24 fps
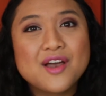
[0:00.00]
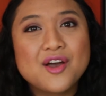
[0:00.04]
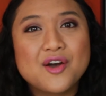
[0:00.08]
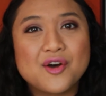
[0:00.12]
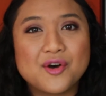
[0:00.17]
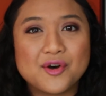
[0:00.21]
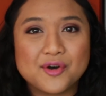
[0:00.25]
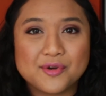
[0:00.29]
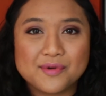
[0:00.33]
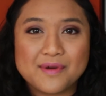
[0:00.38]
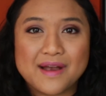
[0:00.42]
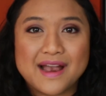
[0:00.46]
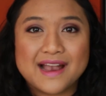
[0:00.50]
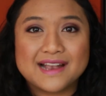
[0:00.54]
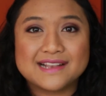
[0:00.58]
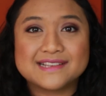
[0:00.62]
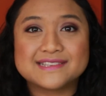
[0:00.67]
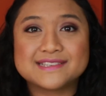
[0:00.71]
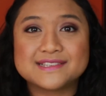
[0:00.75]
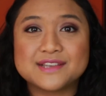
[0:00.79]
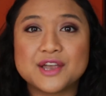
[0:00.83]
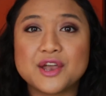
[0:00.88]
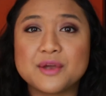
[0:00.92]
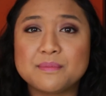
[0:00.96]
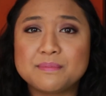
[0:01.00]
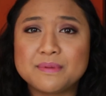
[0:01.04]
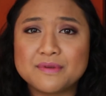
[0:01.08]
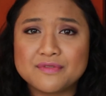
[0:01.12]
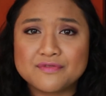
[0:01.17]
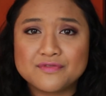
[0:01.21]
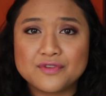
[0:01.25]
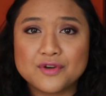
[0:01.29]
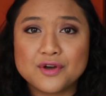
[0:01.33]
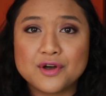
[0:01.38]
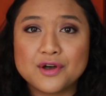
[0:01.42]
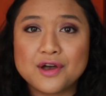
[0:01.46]
Alright, so
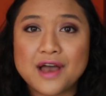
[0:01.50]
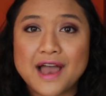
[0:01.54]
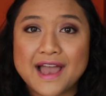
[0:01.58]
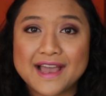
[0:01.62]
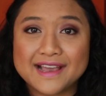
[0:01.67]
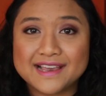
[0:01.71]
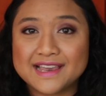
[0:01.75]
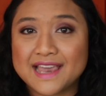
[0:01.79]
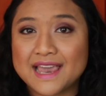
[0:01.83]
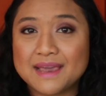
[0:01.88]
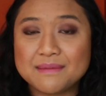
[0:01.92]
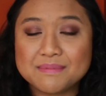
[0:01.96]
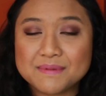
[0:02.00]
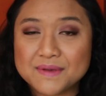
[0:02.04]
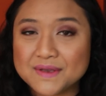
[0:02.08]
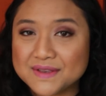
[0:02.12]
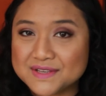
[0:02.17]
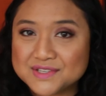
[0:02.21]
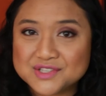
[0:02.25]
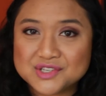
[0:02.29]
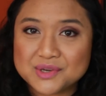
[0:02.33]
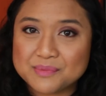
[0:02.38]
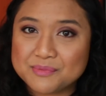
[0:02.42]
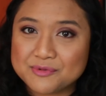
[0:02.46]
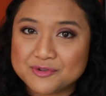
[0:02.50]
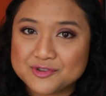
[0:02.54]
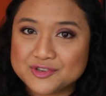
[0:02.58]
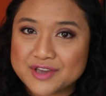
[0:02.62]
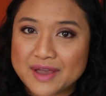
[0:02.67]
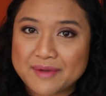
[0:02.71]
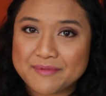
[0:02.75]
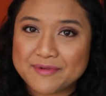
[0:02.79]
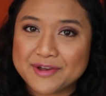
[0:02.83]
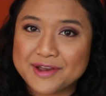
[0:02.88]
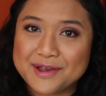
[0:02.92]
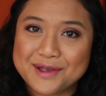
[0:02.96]
before I keep
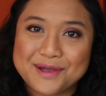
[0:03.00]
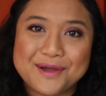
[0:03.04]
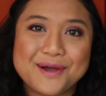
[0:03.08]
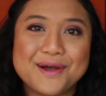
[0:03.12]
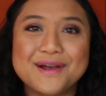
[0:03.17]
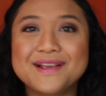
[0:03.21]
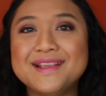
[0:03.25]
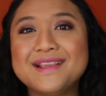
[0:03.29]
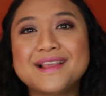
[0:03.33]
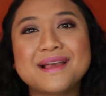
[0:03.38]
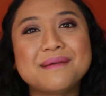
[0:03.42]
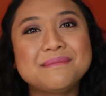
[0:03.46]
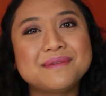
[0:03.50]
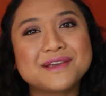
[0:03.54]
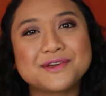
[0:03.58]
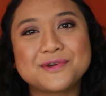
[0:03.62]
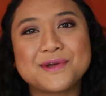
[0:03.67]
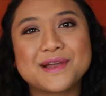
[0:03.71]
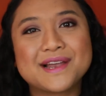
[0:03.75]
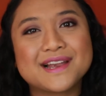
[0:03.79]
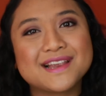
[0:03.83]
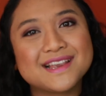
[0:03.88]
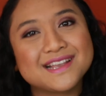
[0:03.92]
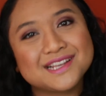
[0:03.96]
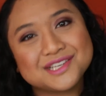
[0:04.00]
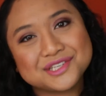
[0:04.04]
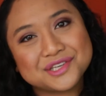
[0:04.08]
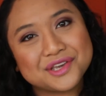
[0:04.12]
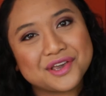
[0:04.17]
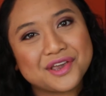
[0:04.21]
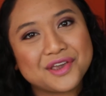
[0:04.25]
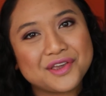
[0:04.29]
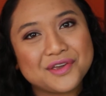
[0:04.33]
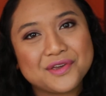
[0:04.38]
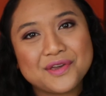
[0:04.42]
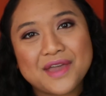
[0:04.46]
jibber-jabbering on, let me quickly show
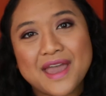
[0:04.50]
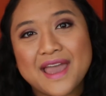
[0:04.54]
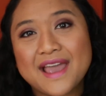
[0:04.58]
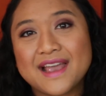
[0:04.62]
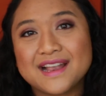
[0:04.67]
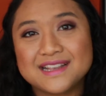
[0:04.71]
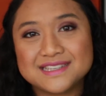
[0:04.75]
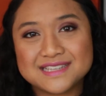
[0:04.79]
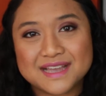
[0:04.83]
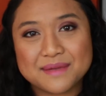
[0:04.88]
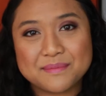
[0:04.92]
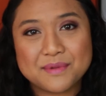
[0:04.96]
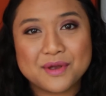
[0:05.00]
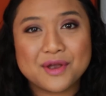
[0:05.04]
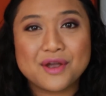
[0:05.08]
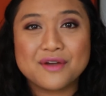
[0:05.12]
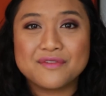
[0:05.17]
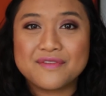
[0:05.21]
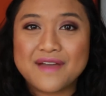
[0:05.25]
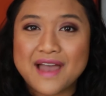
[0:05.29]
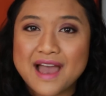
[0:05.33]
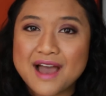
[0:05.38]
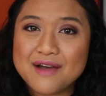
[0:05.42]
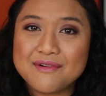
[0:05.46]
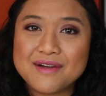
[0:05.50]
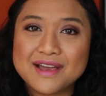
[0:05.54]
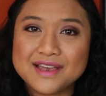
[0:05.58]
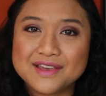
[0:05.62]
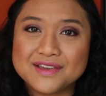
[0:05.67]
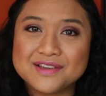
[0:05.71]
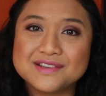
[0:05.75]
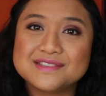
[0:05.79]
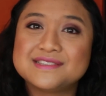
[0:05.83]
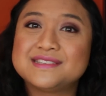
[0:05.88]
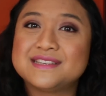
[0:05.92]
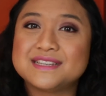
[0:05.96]
you a demo of how I
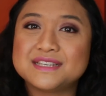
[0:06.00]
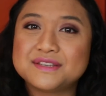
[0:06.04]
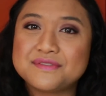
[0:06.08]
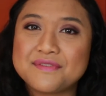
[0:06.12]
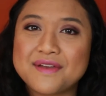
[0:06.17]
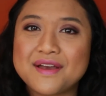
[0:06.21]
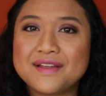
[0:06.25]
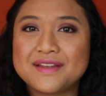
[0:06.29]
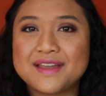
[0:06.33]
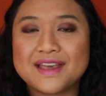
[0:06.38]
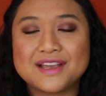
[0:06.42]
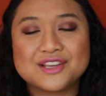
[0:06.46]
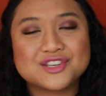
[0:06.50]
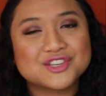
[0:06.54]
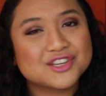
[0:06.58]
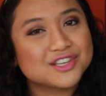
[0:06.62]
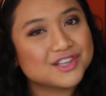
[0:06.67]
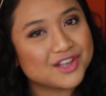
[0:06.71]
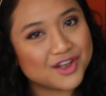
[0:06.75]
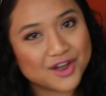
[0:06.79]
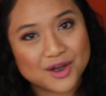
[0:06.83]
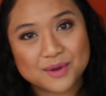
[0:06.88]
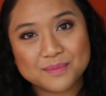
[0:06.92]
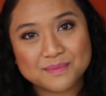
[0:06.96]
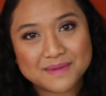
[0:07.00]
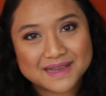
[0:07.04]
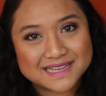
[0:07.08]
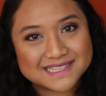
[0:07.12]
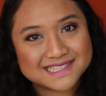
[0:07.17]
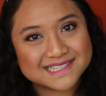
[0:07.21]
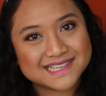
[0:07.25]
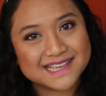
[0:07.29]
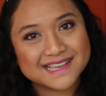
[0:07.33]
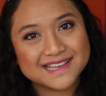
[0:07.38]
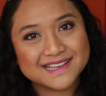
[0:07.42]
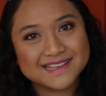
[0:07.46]
use this foundation on my
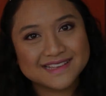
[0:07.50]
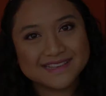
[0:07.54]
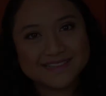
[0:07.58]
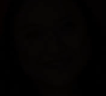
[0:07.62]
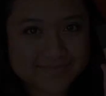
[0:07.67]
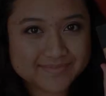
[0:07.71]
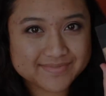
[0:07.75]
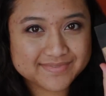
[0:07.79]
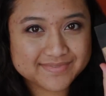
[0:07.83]
skin.